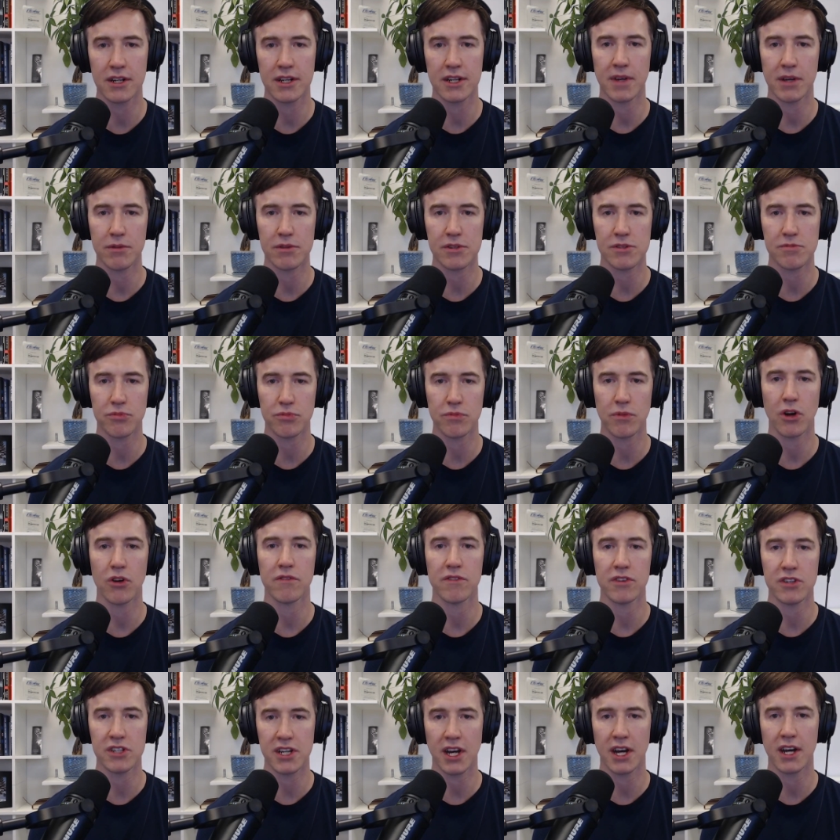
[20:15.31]
It was
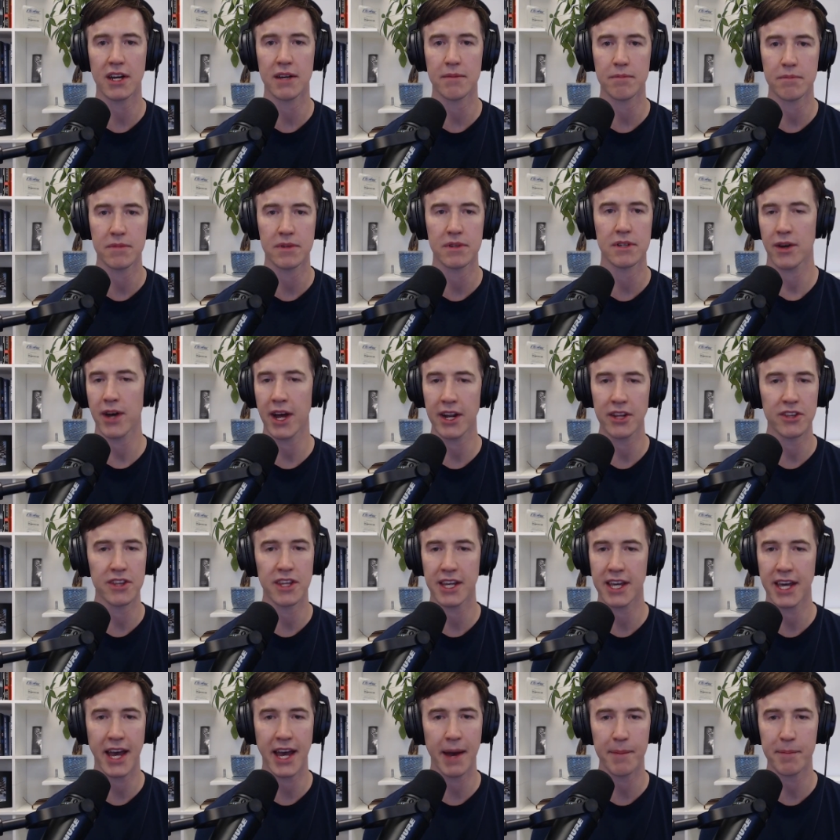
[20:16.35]
over time. How do you
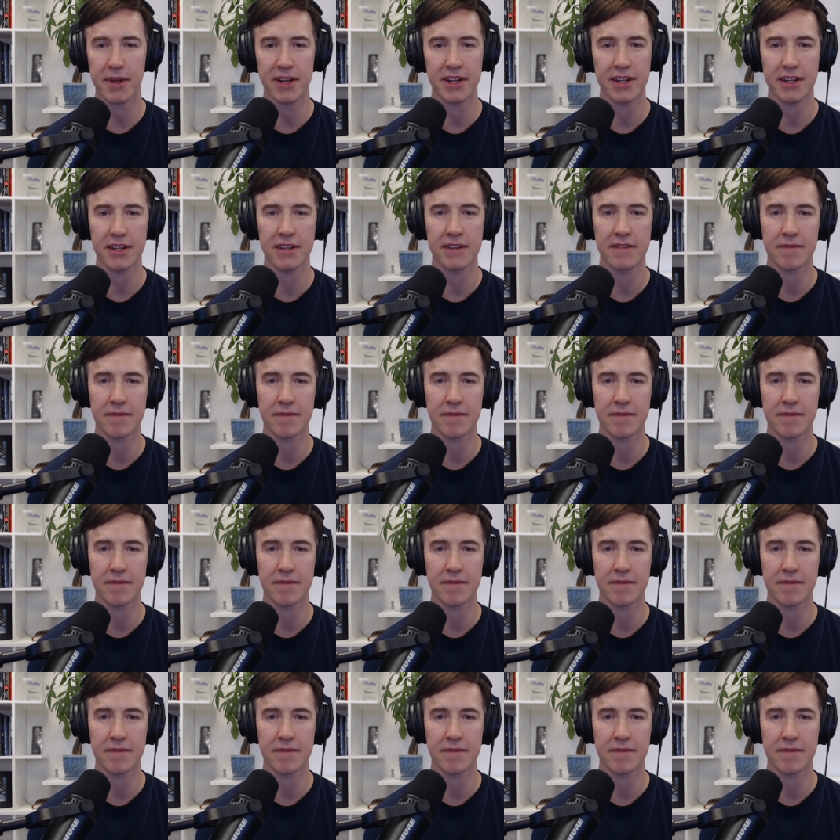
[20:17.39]
think it happened?